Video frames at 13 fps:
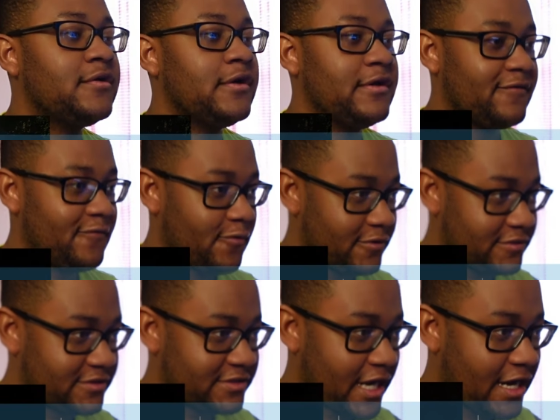And of
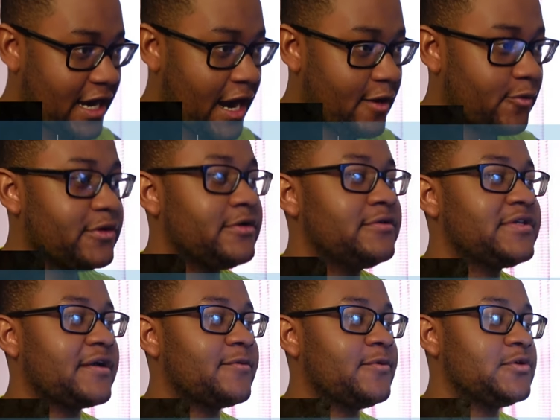course, Todd Howard,
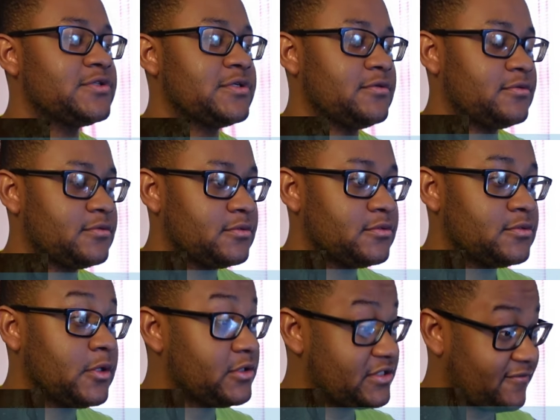executive producer.
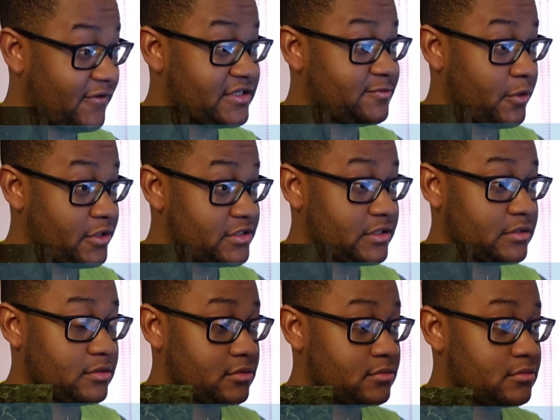No, this is first
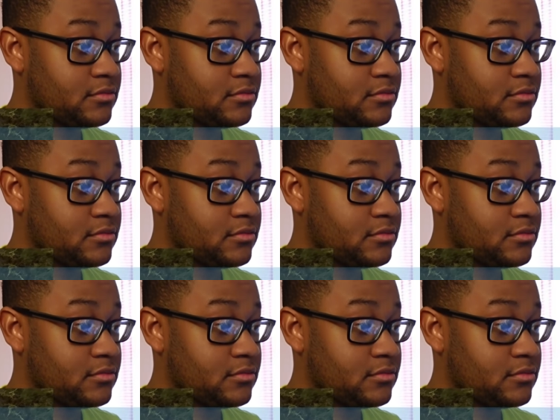person.